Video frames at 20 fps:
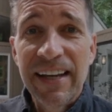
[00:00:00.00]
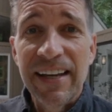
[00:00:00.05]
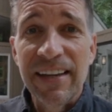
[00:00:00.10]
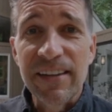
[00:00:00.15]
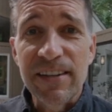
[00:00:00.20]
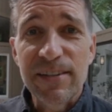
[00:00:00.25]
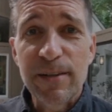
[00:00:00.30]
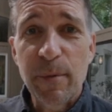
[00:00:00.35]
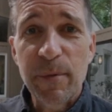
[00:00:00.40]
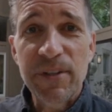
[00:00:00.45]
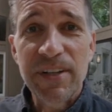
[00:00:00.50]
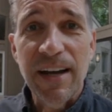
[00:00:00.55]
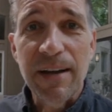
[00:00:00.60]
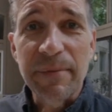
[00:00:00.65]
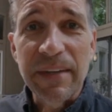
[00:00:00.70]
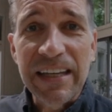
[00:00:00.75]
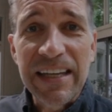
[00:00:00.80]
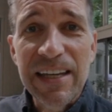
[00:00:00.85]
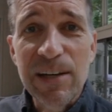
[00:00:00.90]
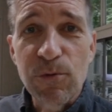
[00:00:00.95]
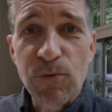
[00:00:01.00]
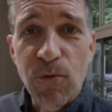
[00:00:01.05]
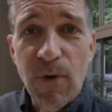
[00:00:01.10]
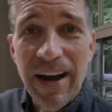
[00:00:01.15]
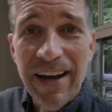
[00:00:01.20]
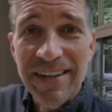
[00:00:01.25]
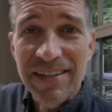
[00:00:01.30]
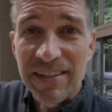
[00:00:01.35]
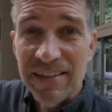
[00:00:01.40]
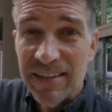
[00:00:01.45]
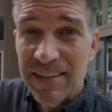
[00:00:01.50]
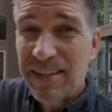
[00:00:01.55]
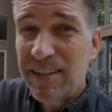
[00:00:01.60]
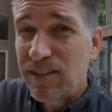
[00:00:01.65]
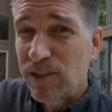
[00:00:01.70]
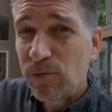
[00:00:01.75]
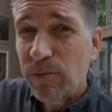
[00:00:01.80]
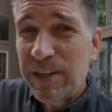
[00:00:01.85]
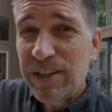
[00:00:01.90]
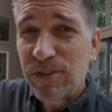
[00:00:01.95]
In the summertime the heat rises. This
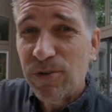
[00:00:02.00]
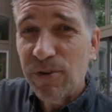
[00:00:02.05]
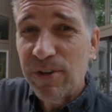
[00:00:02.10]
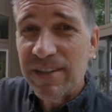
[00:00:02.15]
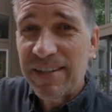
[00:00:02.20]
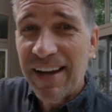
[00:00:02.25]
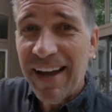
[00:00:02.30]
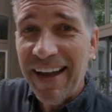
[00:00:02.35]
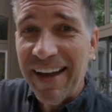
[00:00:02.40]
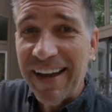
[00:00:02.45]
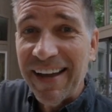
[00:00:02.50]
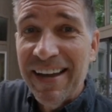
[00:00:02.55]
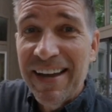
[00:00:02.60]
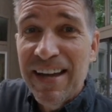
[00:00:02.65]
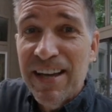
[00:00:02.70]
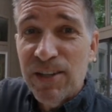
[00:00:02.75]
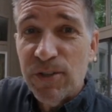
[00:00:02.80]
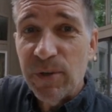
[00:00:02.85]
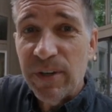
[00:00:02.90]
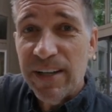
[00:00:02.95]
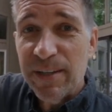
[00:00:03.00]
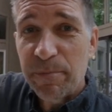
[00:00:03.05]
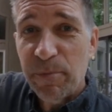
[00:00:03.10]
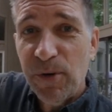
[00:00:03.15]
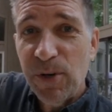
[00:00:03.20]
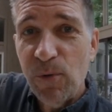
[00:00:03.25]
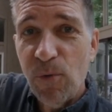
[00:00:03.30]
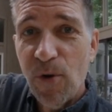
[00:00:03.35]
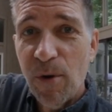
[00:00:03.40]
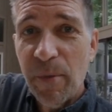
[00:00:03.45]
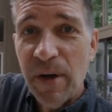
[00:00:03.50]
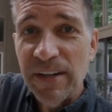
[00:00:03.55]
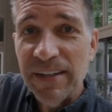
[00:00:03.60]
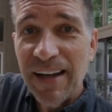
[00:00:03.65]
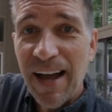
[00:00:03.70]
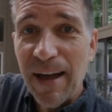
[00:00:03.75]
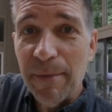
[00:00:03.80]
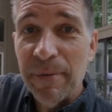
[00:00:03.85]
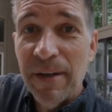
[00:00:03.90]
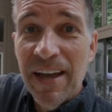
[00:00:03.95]
is three stories high so it gets pretty warm on
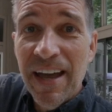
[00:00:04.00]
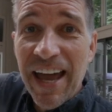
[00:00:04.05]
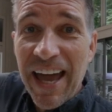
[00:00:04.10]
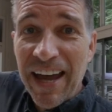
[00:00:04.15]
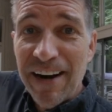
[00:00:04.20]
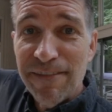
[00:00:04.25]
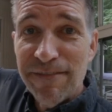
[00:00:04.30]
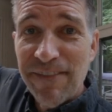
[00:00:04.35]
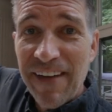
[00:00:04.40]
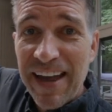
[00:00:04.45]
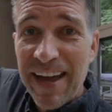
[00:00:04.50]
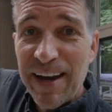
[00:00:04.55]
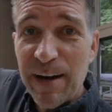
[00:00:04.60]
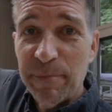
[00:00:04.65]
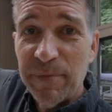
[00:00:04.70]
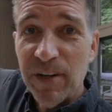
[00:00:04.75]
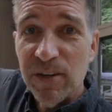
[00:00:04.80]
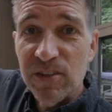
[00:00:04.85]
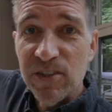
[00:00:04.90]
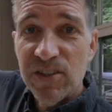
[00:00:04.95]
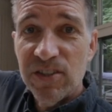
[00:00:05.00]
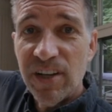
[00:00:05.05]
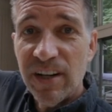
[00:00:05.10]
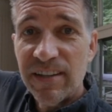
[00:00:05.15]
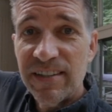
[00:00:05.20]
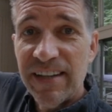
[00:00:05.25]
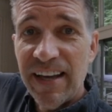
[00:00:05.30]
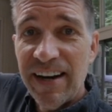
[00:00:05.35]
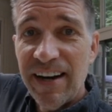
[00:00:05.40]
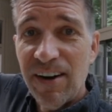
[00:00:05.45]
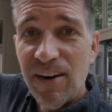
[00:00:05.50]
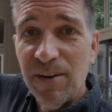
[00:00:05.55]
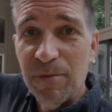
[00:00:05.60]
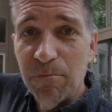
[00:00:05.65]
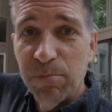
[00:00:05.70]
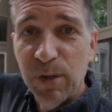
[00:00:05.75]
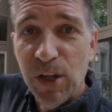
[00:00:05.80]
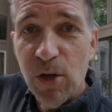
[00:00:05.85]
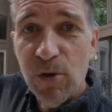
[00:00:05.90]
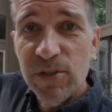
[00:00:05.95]
top and a fan up there sucks that air
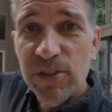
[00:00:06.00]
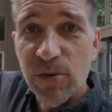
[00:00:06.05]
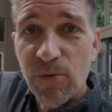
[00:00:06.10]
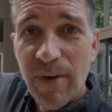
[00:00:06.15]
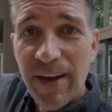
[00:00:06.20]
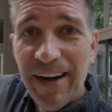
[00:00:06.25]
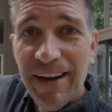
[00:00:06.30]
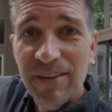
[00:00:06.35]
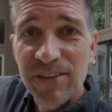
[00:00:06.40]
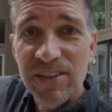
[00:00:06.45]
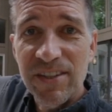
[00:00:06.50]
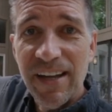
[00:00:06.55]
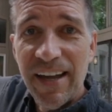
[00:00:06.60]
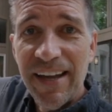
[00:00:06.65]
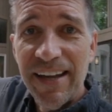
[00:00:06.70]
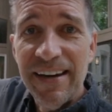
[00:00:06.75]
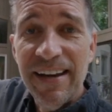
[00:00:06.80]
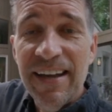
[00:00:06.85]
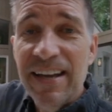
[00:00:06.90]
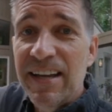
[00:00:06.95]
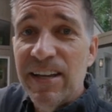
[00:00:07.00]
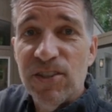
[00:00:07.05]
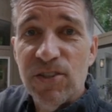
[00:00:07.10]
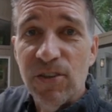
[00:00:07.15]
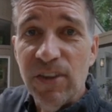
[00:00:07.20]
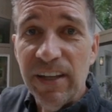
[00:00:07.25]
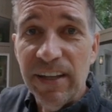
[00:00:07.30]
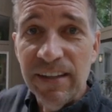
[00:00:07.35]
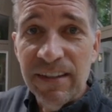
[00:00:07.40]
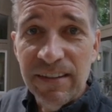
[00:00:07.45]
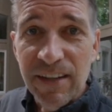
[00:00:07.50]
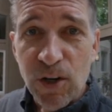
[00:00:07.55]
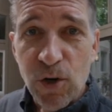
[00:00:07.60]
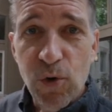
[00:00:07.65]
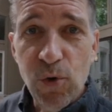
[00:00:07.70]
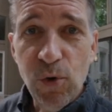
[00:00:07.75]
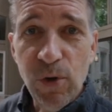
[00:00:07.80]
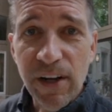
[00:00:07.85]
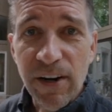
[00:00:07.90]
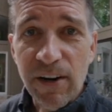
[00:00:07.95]
and blows it right outside so that the
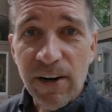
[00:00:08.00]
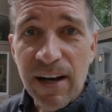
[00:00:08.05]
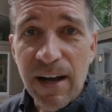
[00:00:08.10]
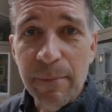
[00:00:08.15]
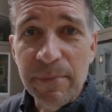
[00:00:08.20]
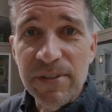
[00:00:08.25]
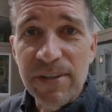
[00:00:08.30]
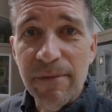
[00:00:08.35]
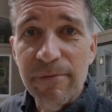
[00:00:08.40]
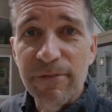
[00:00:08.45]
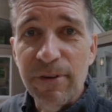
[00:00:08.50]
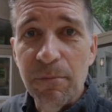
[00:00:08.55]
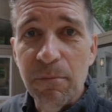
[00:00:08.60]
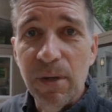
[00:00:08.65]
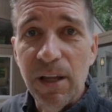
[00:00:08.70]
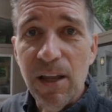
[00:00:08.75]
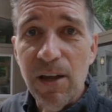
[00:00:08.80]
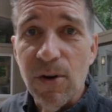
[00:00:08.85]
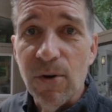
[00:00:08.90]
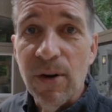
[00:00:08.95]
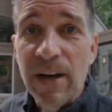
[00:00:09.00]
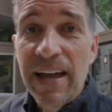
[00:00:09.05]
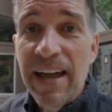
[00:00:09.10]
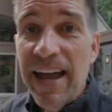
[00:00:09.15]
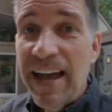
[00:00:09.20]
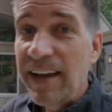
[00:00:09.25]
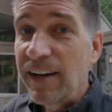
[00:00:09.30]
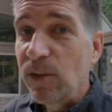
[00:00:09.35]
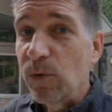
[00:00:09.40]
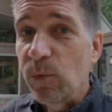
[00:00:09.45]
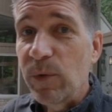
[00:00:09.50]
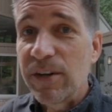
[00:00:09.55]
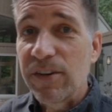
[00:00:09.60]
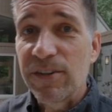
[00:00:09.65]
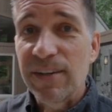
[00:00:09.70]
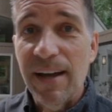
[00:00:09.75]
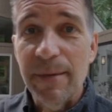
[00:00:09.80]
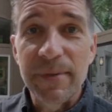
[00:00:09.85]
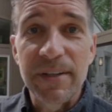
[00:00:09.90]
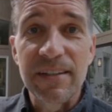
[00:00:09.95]
cool air comes up from below. And in the
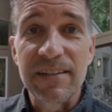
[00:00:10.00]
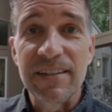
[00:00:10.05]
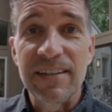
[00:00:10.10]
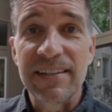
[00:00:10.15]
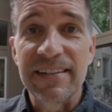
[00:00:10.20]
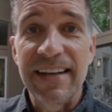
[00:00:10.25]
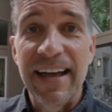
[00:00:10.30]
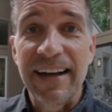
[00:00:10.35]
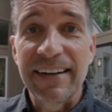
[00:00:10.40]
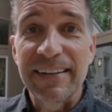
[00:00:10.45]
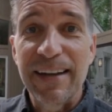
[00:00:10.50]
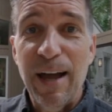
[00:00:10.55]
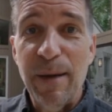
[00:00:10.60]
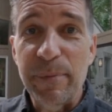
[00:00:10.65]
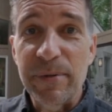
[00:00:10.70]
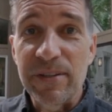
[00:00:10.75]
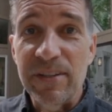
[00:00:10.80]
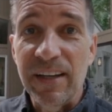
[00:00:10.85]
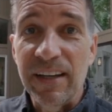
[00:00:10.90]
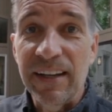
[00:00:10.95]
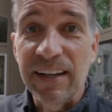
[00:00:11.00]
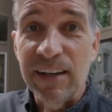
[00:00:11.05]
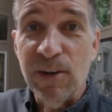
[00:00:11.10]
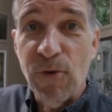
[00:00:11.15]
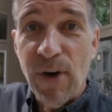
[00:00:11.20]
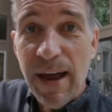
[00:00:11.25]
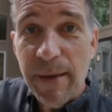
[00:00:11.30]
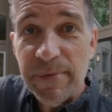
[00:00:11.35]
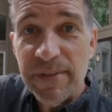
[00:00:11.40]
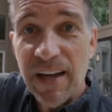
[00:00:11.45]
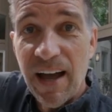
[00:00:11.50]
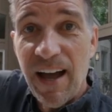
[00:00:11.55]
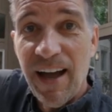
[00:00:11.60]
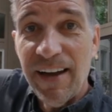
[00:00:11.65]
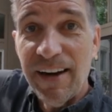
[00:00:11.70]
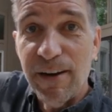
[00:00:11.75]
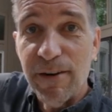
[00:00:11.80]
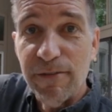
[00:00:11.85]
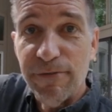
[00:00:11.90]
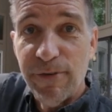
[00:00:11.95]
wintertime, it does the exact opposite. It grabs the
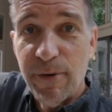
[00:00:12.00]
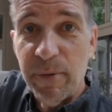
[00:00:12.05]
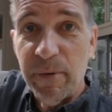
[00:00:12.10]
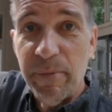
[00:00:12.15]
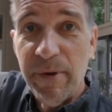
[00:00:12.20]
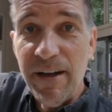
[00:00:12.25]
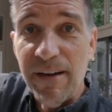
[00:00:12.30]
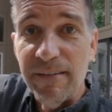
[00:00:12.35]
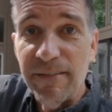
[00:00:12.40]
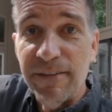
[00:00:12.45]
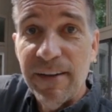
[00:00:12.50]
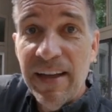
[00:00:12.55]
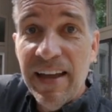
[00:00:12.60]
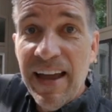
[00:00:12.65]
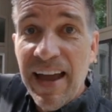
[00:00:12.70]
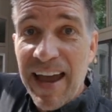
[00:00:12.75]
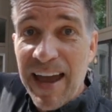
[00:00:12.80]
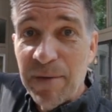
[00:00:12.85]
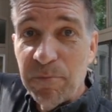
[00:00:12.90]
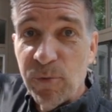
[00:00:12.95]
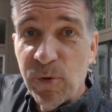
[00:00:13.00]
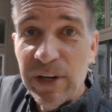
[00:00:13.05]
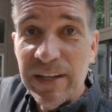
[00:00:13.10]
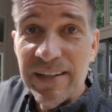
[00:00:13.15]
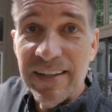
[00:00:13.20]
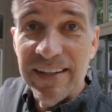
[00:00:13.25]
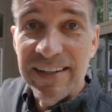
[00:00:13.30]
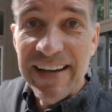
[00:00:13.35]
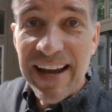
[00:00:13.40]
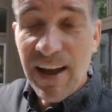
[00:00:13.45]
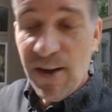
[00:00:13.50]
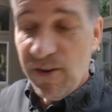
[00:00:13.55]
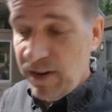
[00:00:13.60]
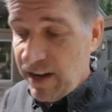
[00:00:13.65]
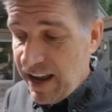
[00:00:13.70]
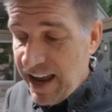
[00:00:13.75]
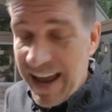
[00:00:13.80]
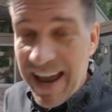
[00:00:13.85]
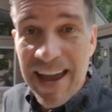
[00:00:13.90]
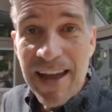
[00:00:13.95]
hot air from above and brings it down
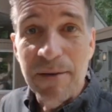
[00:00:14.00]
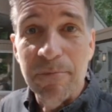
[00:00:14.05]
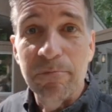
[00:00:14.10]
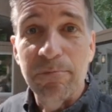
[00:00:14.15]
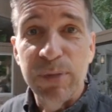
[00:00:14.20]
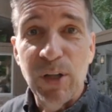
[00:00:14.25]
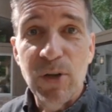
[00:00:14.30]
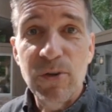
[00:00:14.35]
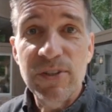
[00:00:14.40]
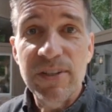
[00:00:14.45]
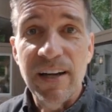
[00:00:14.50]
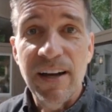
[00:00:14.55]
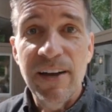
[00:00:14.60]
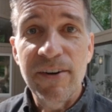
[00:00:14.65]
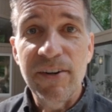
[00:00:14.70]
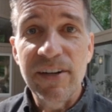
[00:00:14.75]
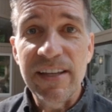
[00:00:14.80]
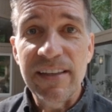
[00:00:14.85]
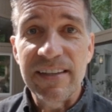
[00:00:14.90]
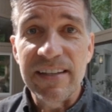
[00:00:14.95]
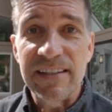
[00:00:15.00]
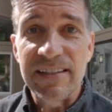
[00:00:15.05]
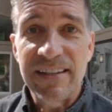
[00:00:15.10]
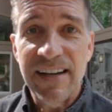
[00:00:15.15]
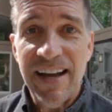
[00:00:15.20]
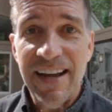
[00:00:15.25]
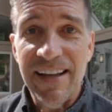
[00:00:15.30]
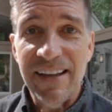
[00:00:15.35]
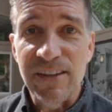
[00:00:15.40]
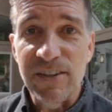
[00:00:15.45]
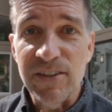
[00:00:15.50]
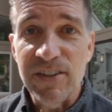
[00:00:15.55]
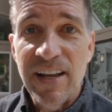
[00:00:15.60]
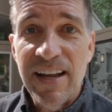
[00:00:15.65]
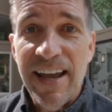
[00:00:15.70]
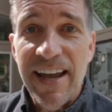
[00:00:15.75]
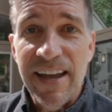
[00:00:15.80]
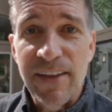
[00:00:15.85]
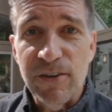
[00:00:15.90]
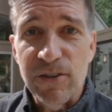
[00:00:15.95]
and blows it underneath these tiles,
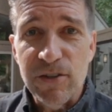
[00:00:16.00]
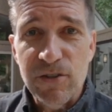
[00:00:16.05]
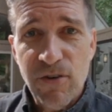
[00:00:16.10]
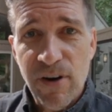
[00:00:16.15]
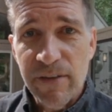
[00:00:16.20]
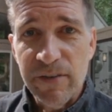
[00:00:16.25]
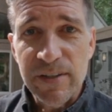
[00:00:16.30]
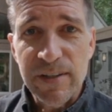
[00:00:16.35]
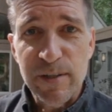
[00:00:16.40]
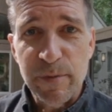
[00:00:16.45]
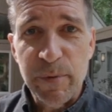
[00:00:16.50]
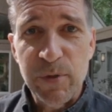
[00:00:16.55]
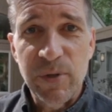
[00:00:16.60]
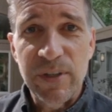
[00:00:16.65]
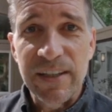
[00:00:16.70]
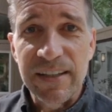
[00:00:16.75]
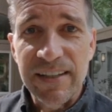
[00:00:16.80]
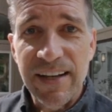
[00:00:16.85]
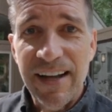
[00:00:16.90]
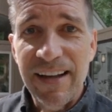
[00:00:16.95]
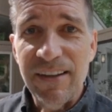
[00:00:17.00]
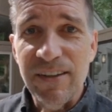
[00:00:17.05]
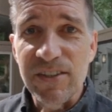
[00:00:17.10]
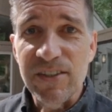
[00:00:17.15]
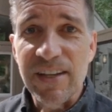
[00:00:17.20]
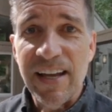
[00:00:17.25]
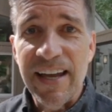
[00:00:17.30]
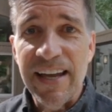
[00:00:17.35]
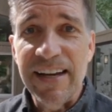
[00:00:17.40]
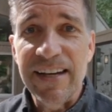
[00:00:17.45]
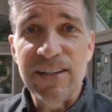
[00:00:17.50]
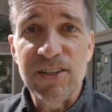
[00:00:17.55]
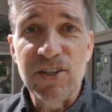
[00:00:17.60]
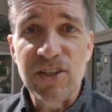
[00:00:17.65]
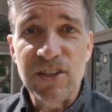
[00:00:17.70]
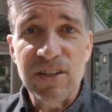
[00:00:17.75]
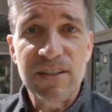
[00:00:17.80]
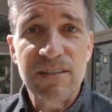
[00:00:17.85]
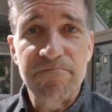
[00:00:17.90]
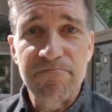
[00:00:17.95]
and there's crevices between the tiles, and it
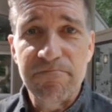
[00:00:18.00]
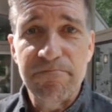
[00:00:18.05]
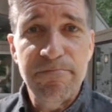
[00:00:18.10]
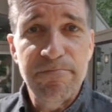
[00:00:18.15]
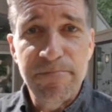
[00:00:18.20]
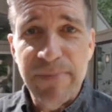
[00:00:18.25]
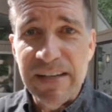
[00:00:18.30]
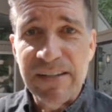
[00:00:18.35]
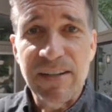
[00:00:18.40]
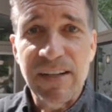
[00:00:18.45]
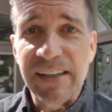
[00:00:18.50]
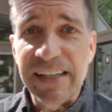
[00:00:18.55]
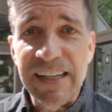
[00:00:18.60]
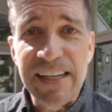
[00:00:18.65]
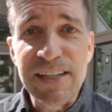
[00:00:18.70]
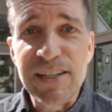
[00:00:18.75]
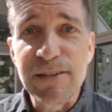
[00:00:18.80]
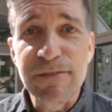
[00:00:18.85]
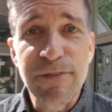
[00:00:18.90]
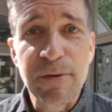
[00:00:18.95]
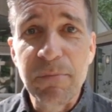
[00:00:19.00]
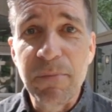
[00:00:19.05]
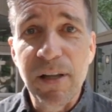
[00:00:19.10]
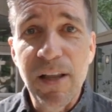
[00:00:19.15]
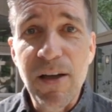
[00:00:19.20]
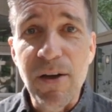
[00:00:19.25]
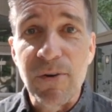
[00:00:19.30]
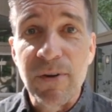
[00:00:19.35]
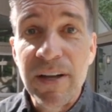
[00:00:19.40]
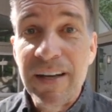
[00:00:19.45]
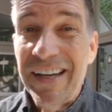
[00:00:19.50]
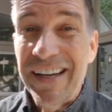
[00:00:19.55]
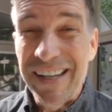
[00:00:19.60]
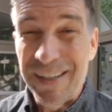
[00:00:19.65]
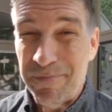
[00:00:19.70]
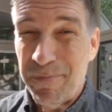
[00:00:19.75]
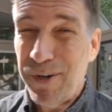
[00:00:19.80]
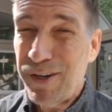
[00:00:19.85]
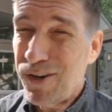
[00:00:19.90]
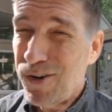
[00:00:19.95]
just basically heats you from below.
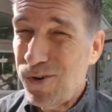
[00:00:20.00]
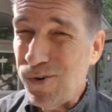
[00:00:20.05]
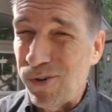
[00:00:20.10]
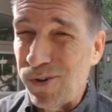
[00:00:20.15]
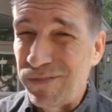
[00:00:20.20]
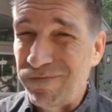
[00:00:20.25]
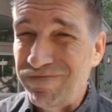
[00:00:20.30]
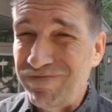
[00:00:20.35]
It's pretty cool.